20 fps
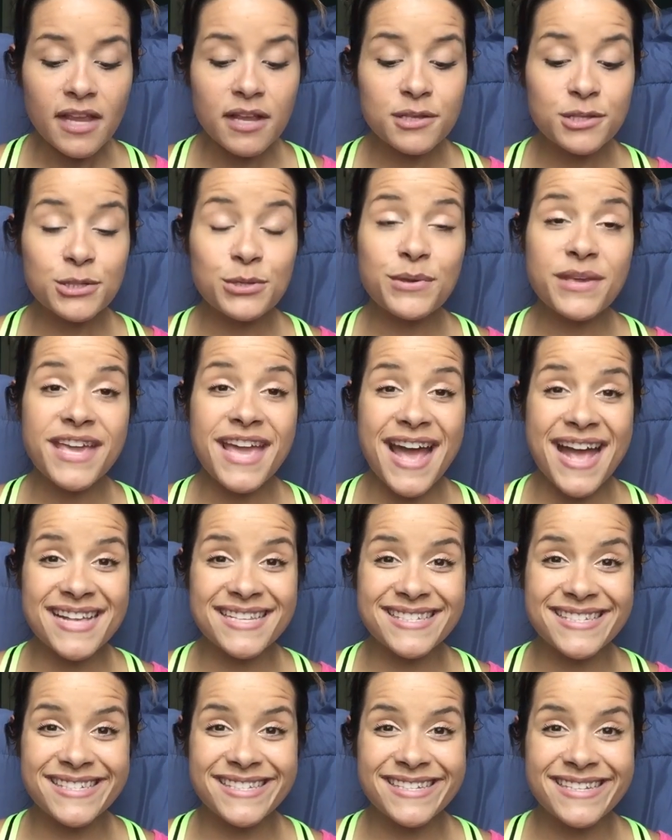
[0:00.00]
So
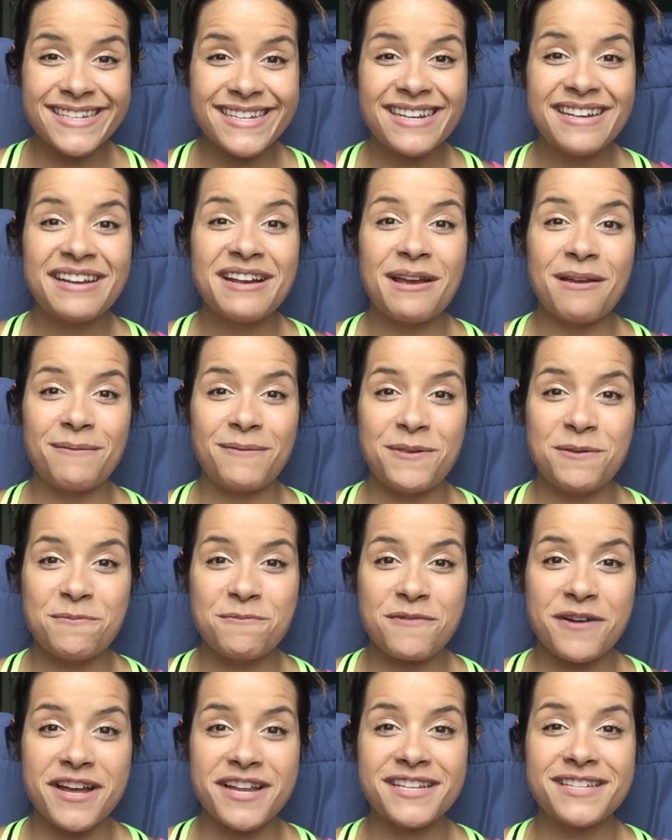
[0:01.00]
yes, if you
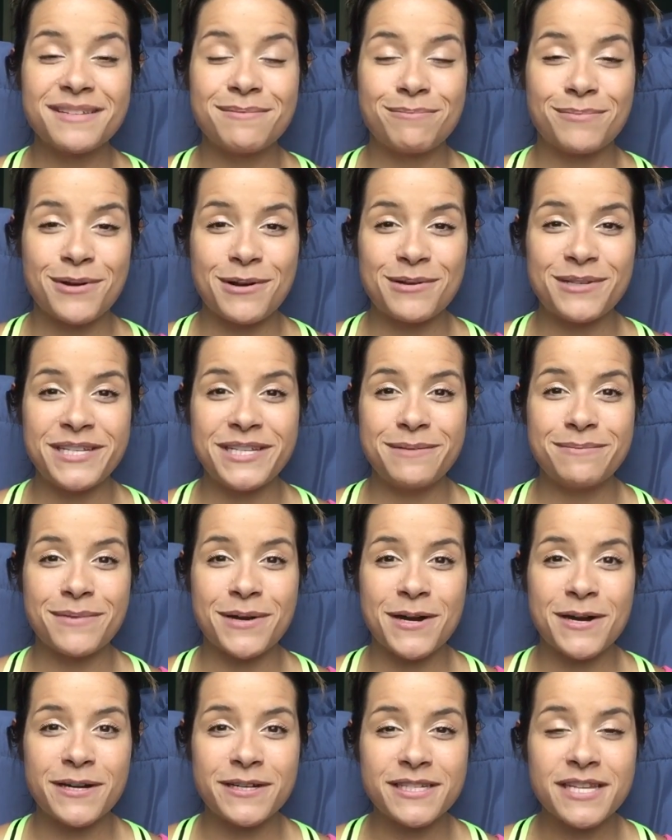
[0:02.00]
want protein
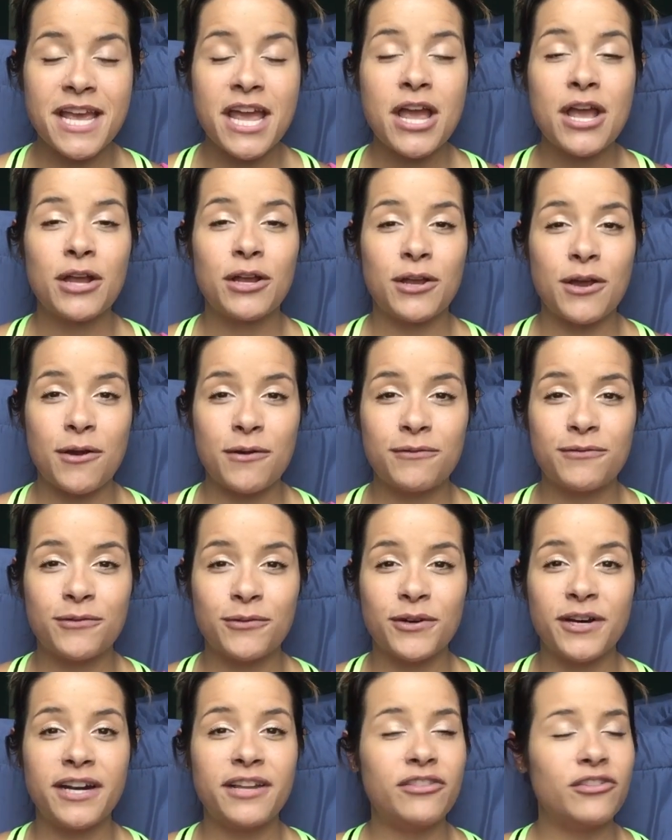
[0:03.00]
bars, go
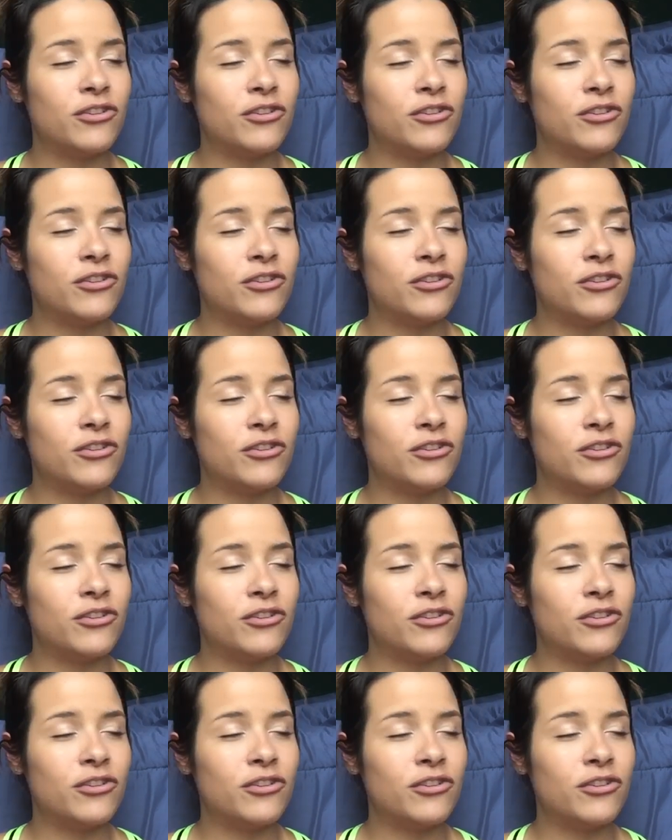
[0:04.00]
for it.